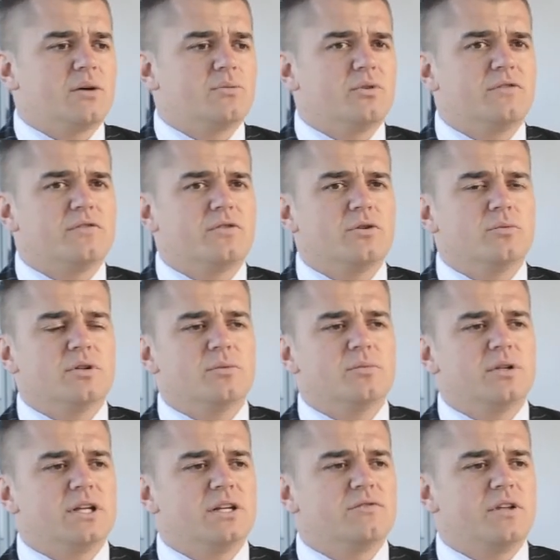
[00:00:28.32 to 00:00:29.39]
We firmly
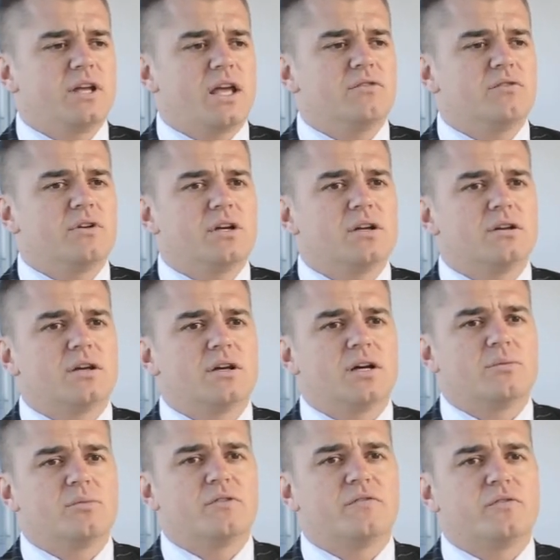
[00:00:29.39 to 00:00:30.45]
believe that having
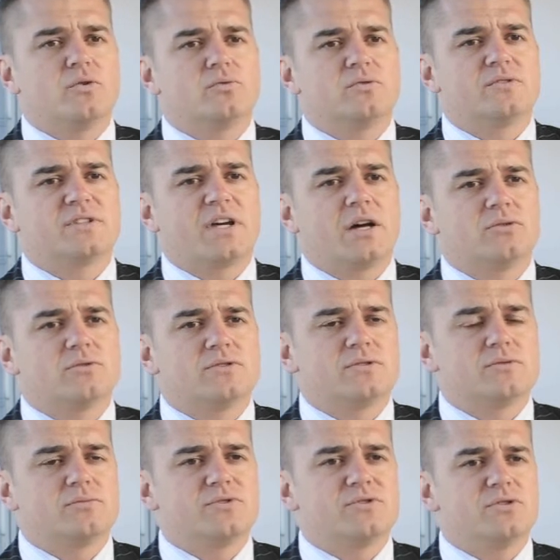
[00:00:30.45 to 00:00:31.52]
the full sales,
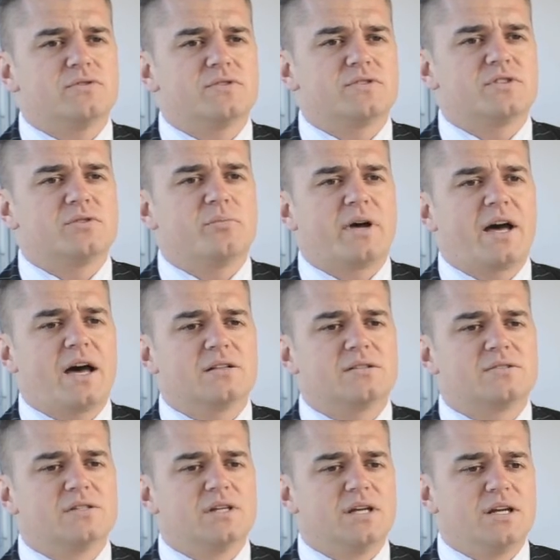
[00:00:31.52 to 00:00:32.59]
service and
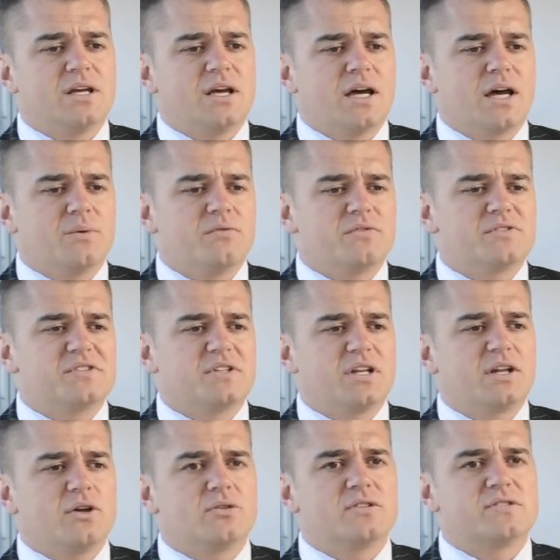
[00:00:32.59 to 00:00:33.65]
parts
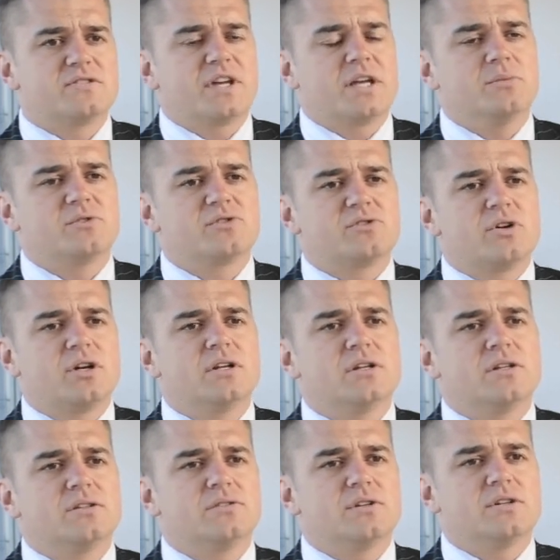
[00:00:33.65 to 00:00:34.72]
facility on the same site
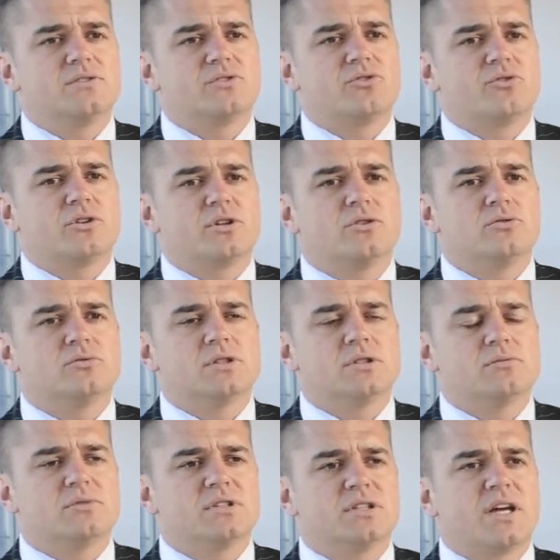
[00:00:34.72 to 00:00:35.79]
is critical
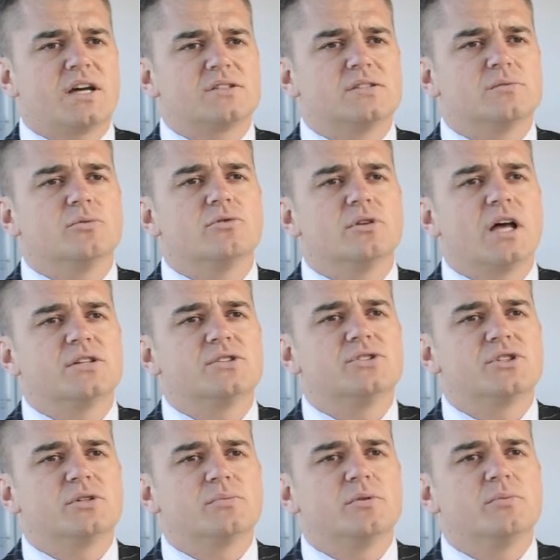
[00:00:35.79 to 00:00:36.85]
to customer
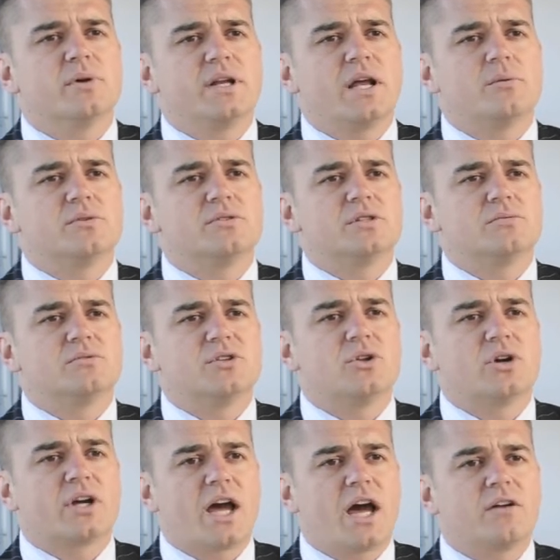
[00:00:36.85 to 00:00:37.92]
relationship and being able to
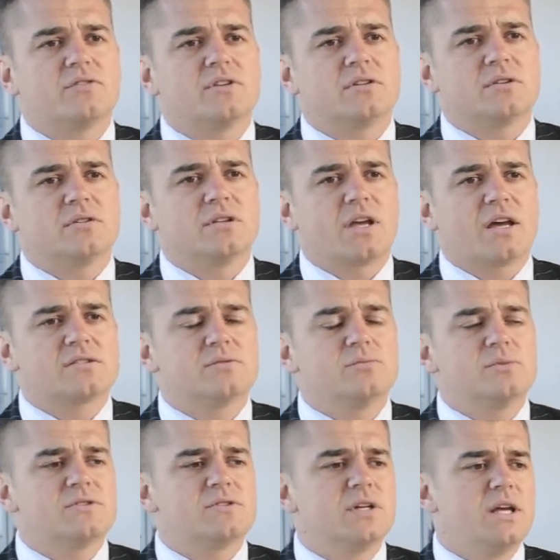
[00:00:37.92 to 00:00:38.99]
look after the
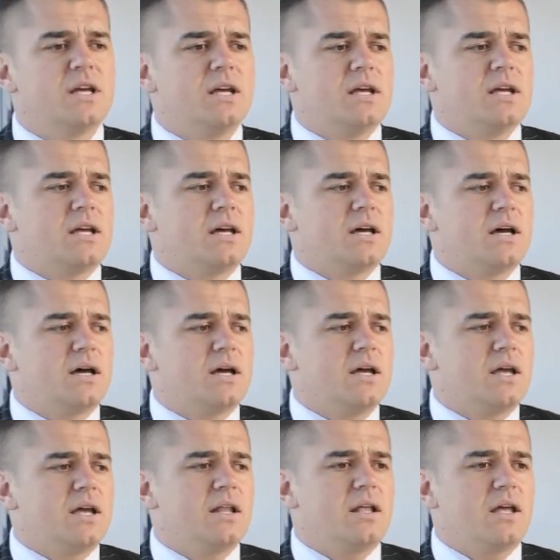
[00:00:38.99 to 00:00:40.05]
customers,
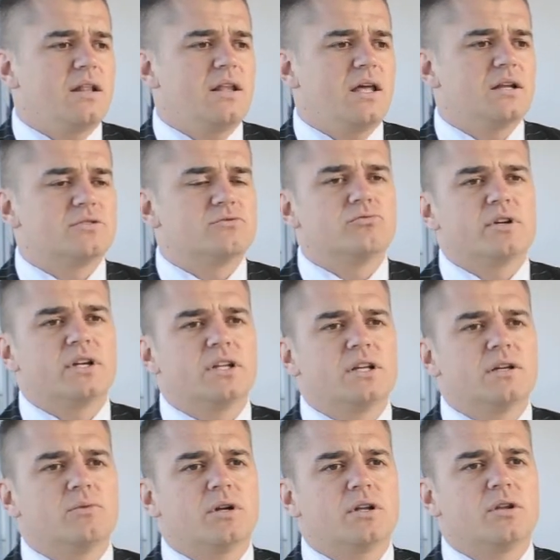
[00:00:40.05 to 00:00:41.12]
and that is
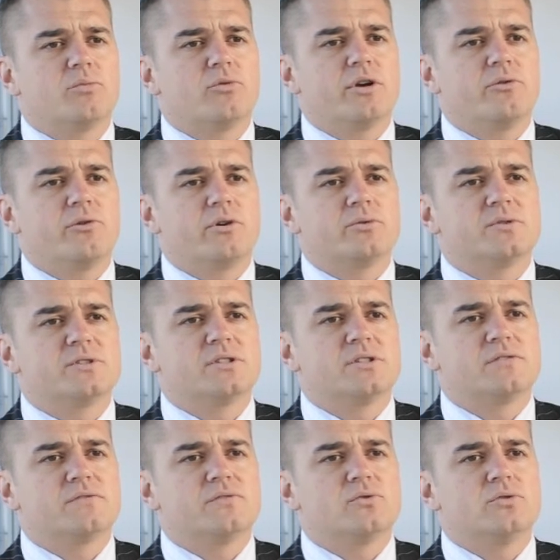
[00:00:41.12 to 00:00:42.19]
really one of the
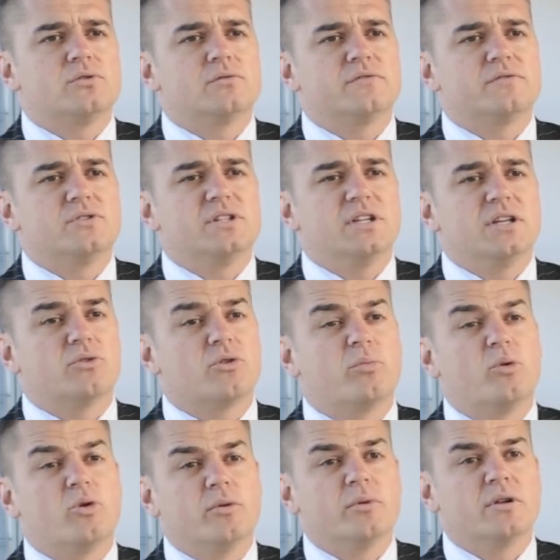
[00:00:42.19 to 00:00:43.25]
prerequisites for dealer
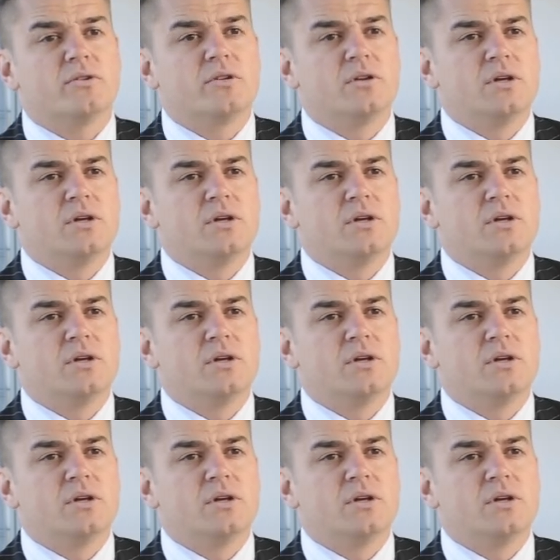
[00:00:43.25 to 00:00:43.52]
appointment.